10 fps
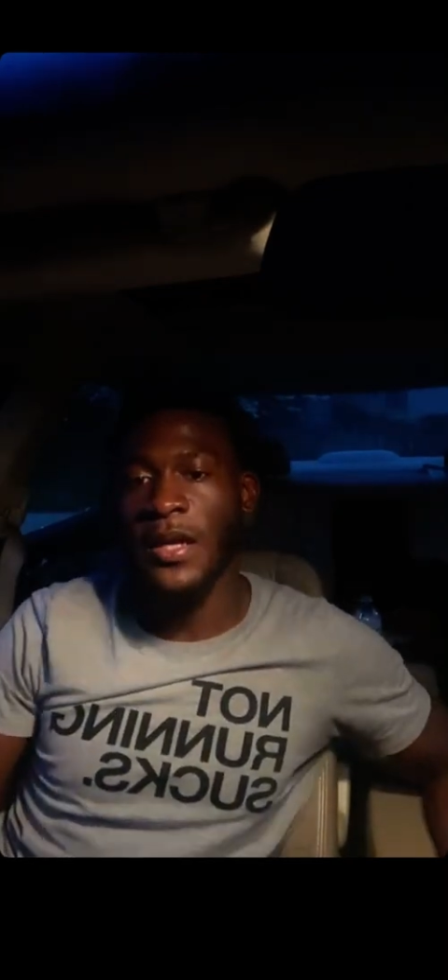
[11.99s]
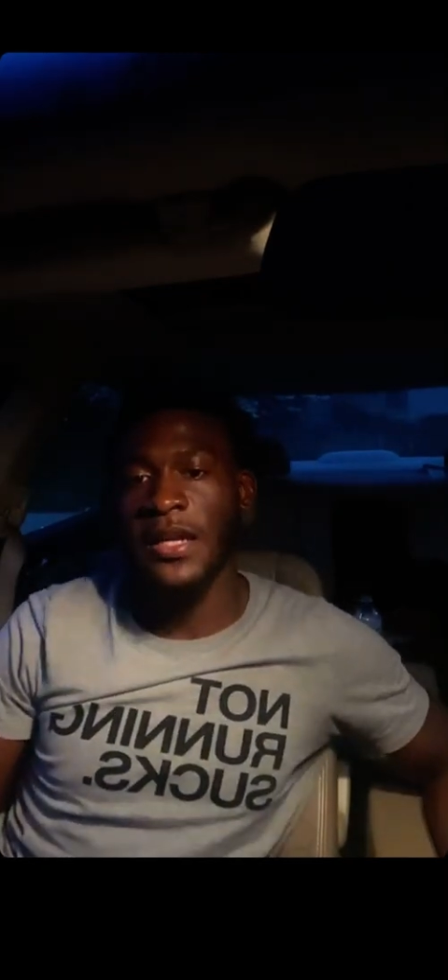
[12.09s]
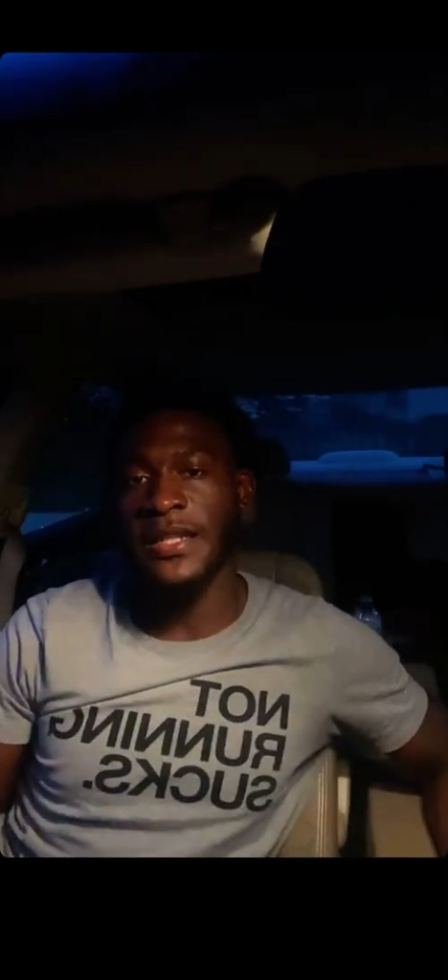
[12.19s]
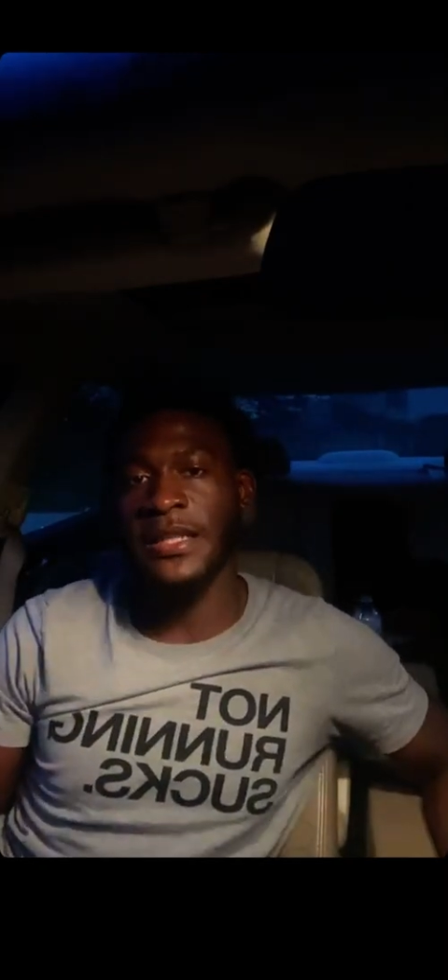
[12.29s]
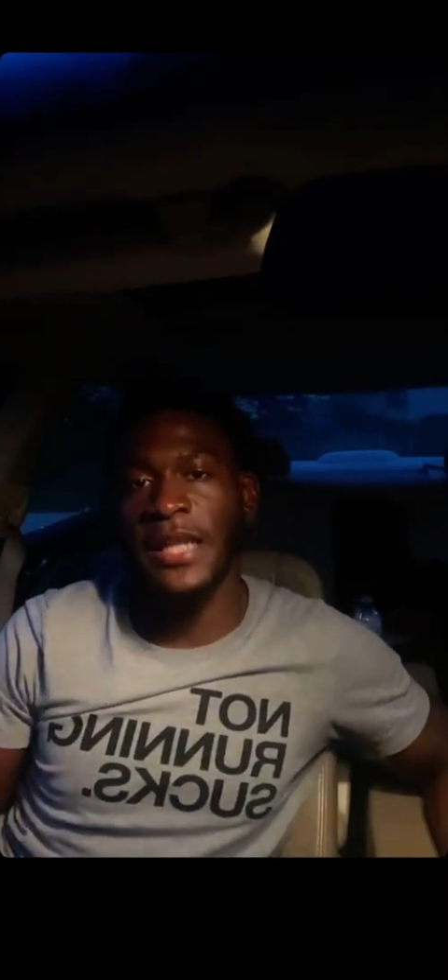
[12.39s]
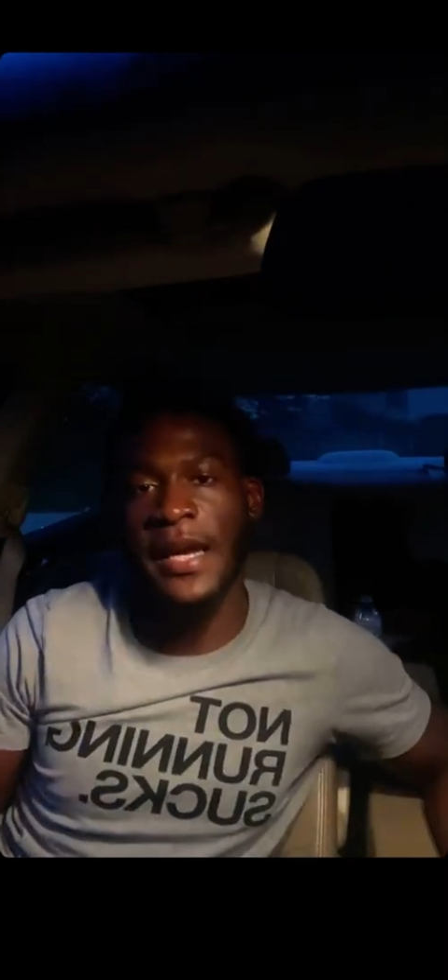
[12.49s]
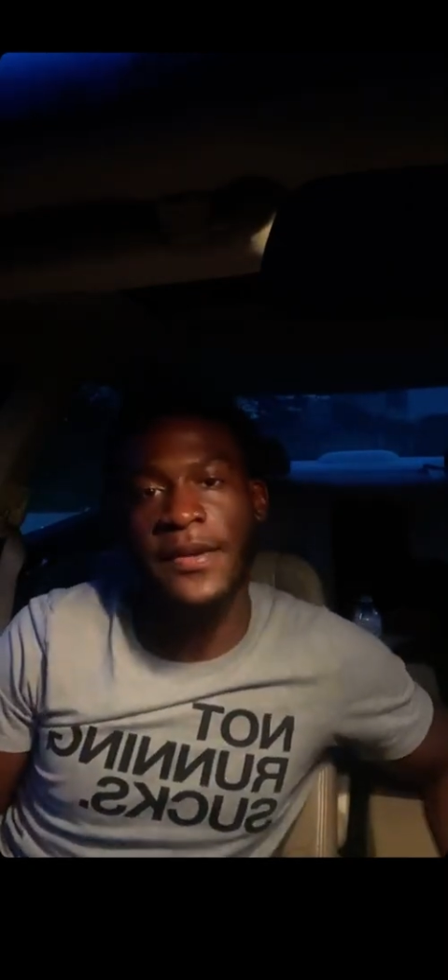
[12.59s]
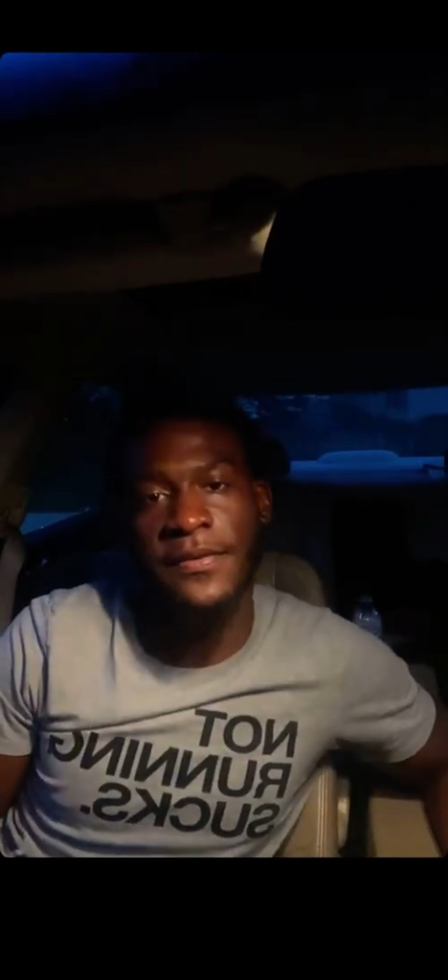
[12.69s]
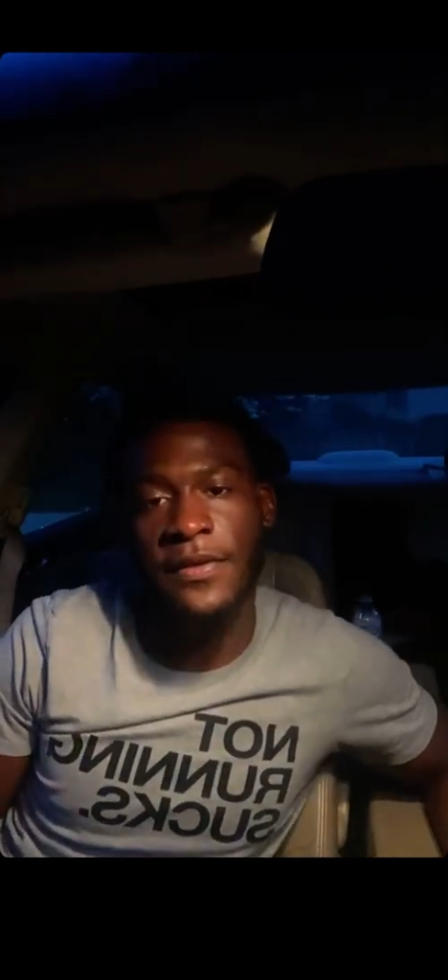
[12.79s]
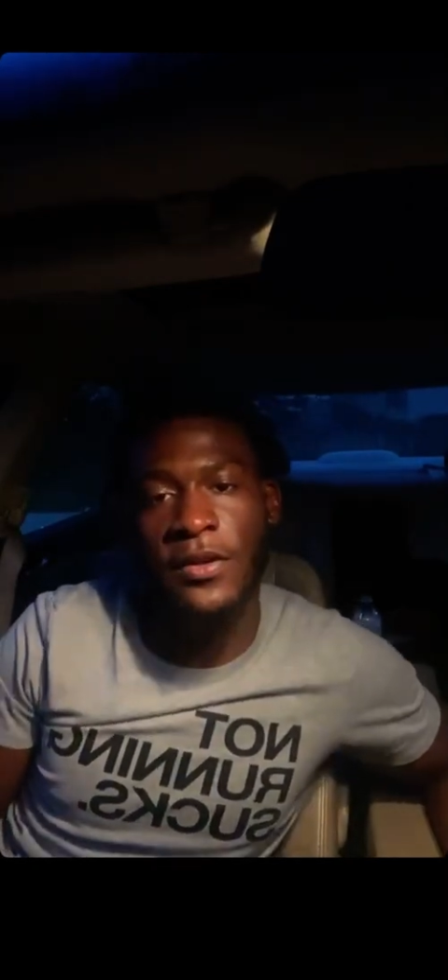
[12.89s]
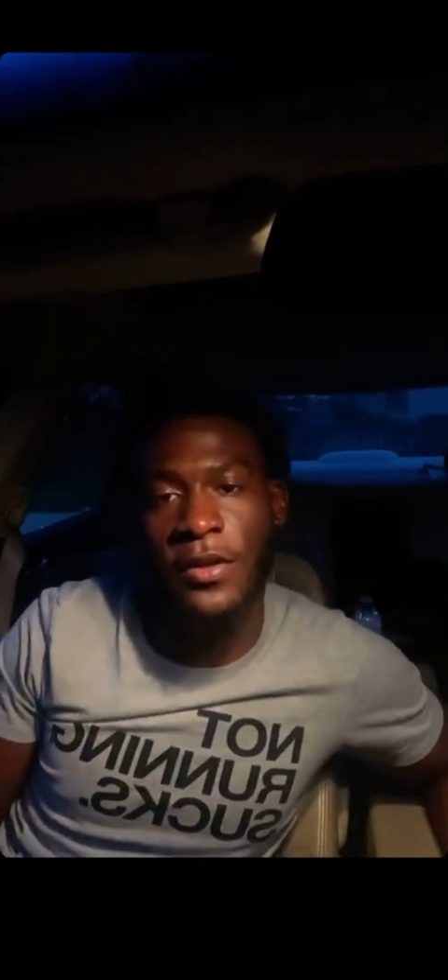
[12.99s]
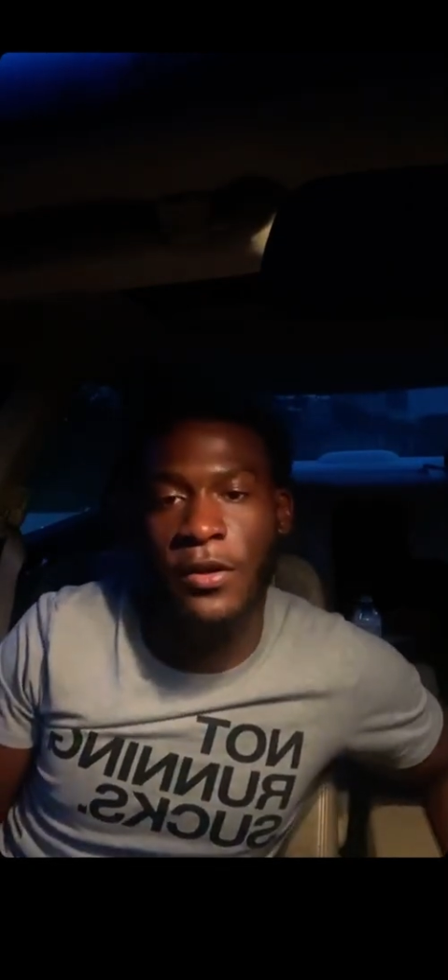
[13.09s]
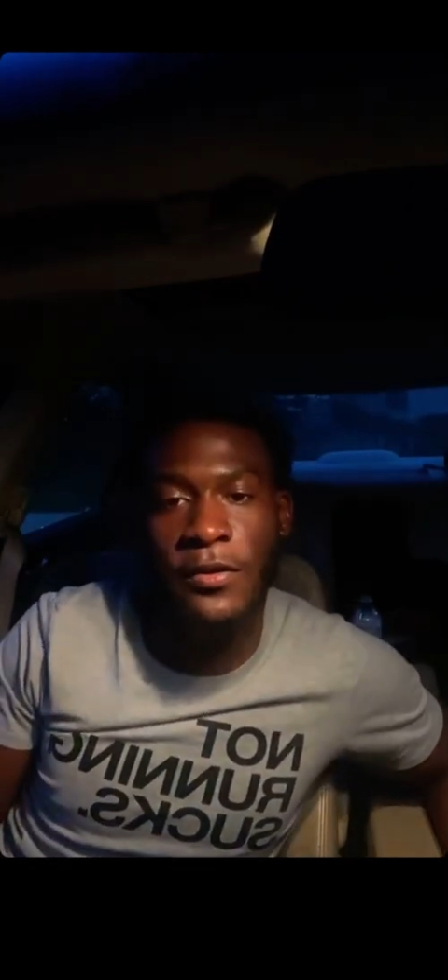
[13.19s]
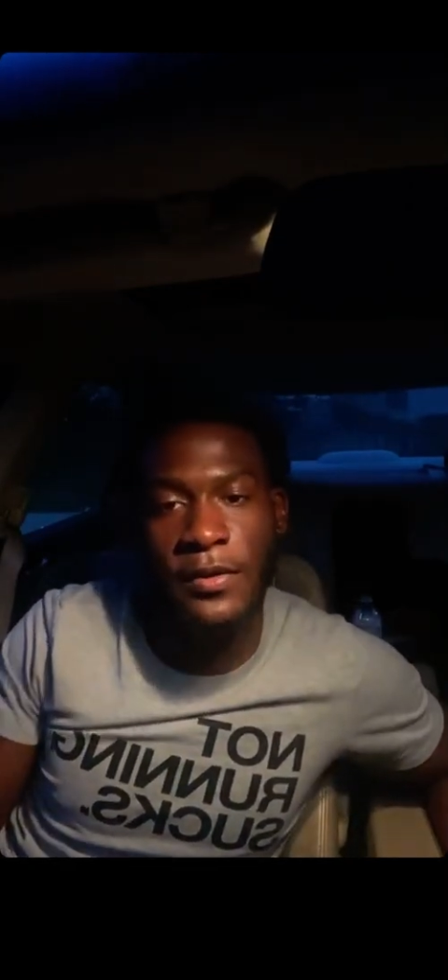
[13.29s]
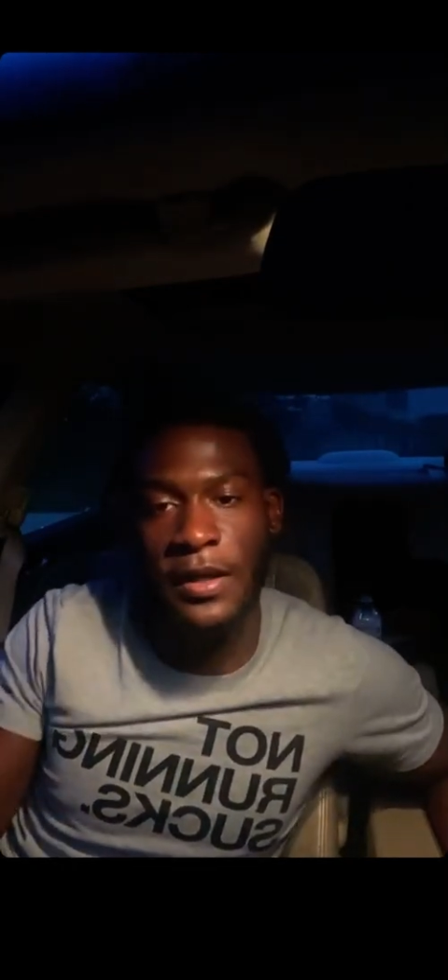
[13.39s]
his life, you
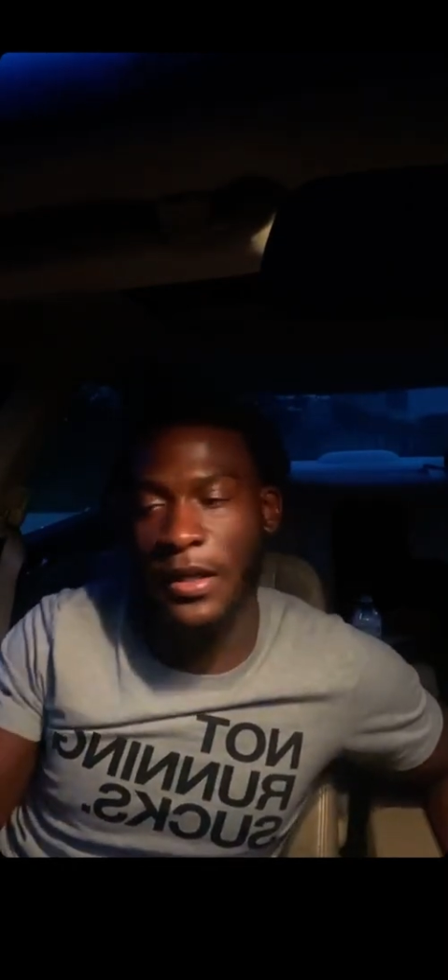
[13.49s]
know,